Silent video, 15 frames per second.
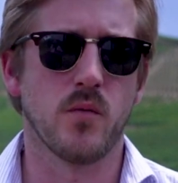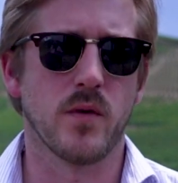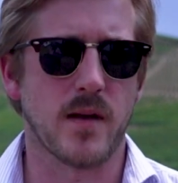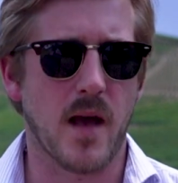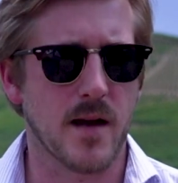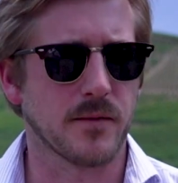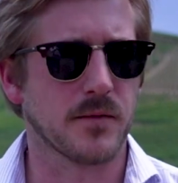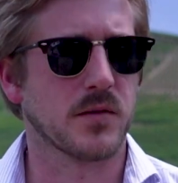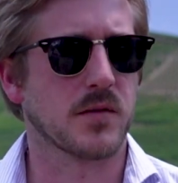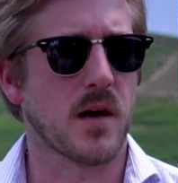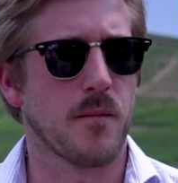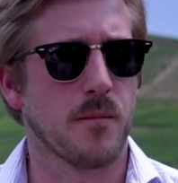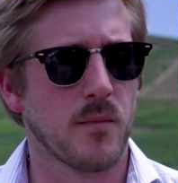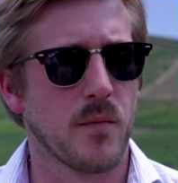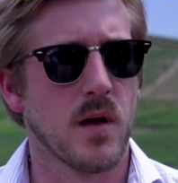We had
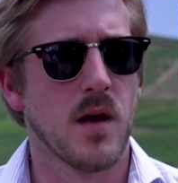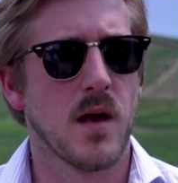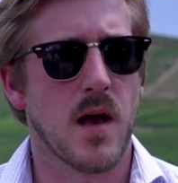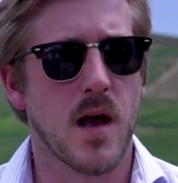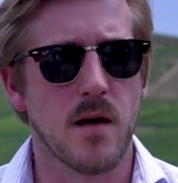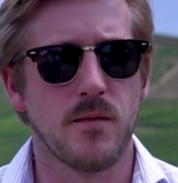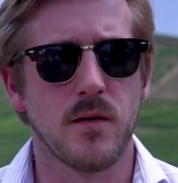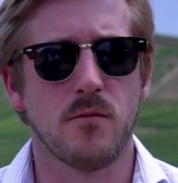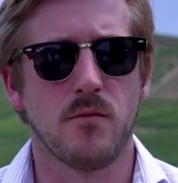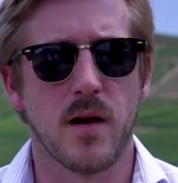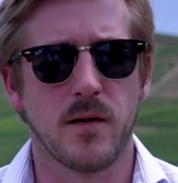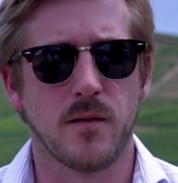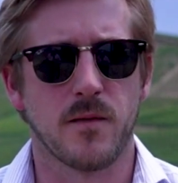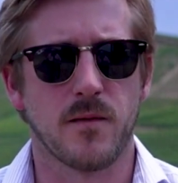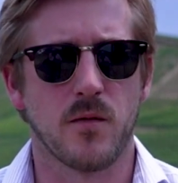some heavy
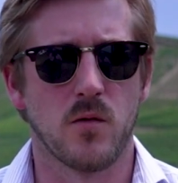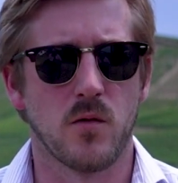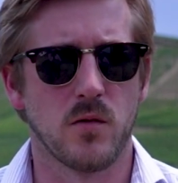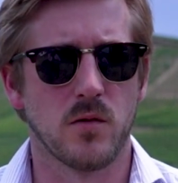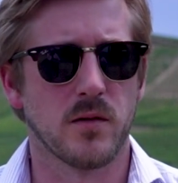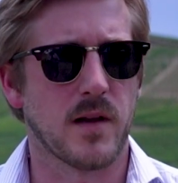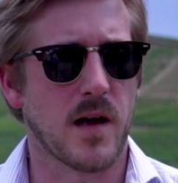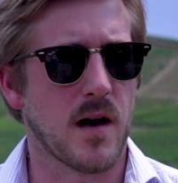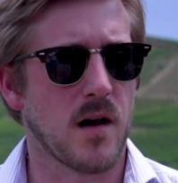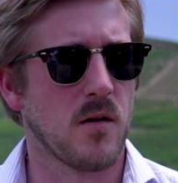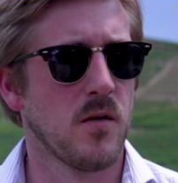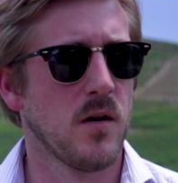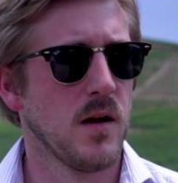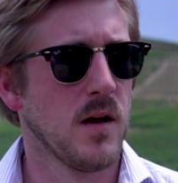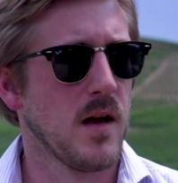rainfall
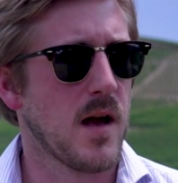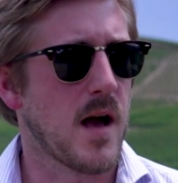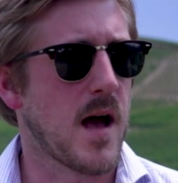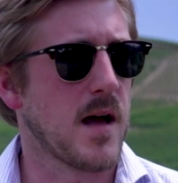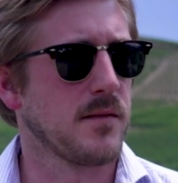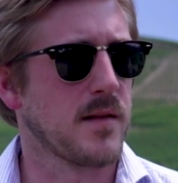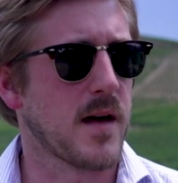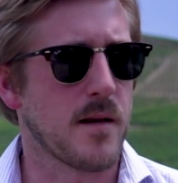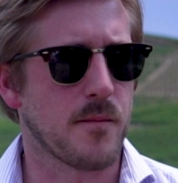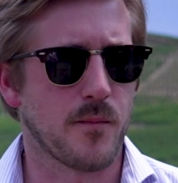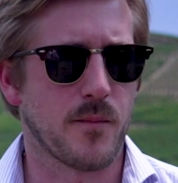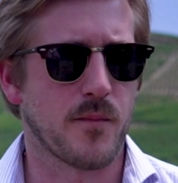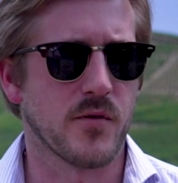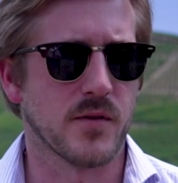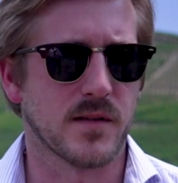now, and that
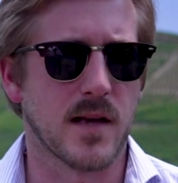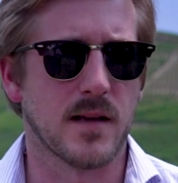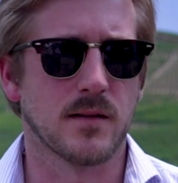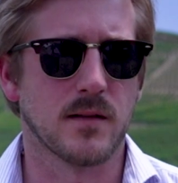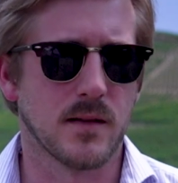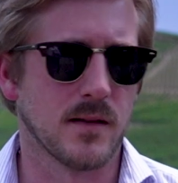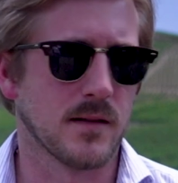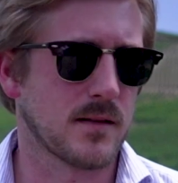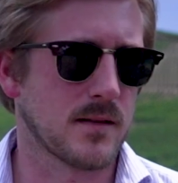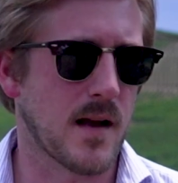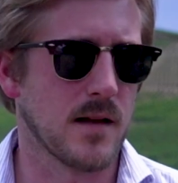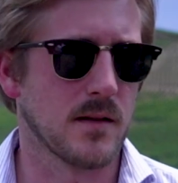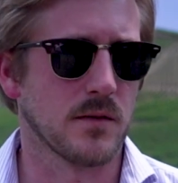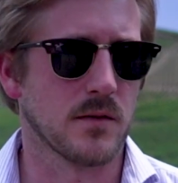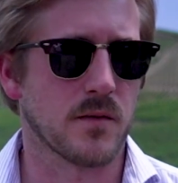presented a
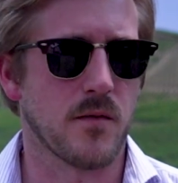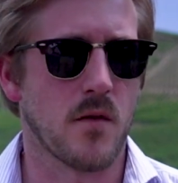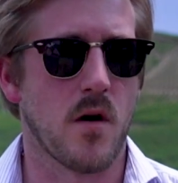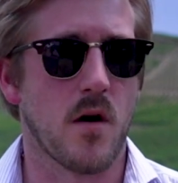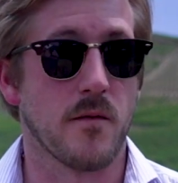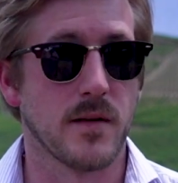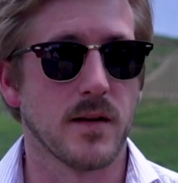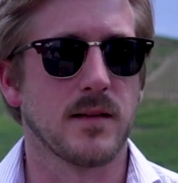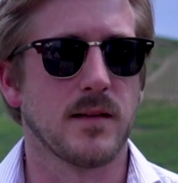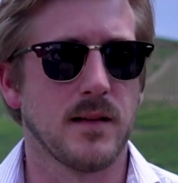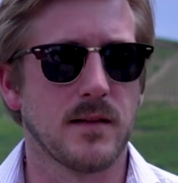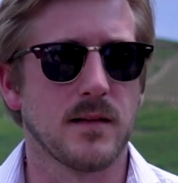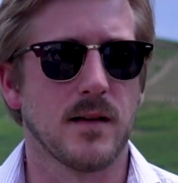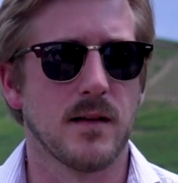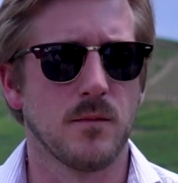challenge for our Viti
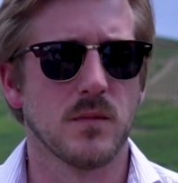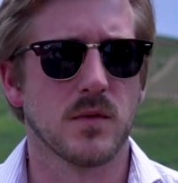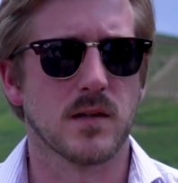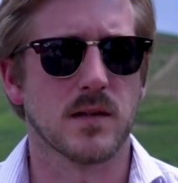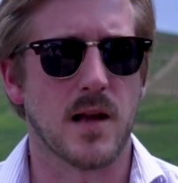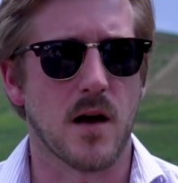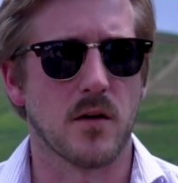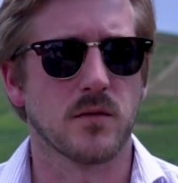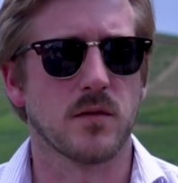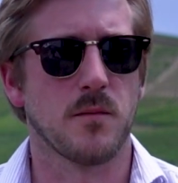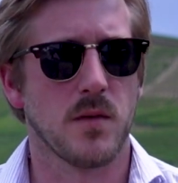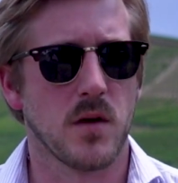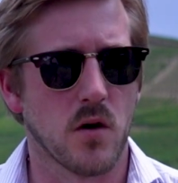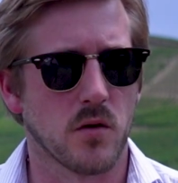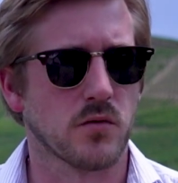teams now to
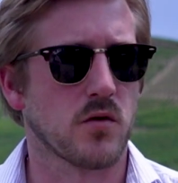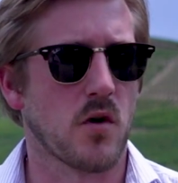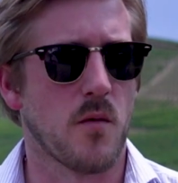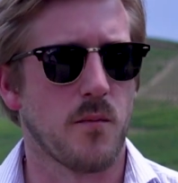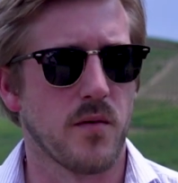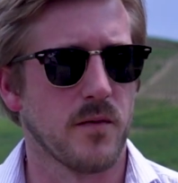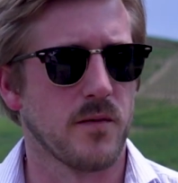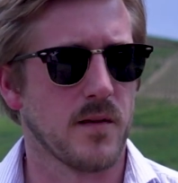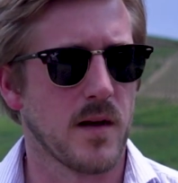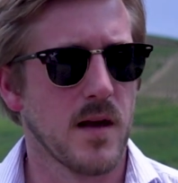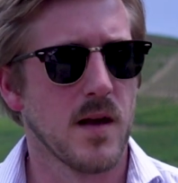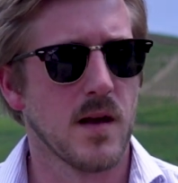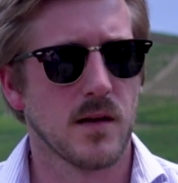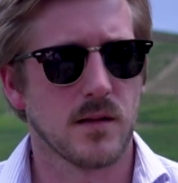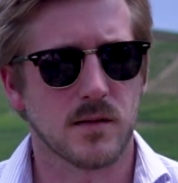be on top of
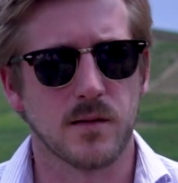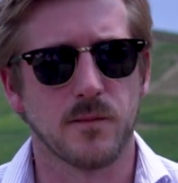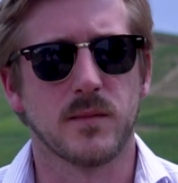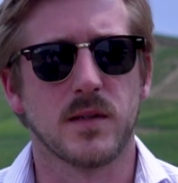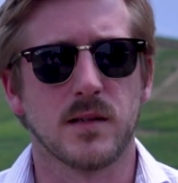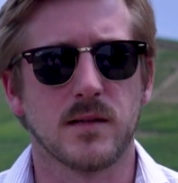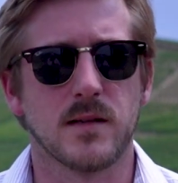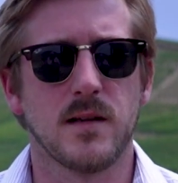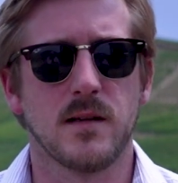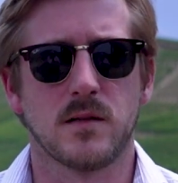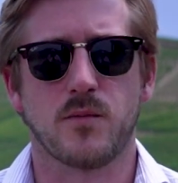some disease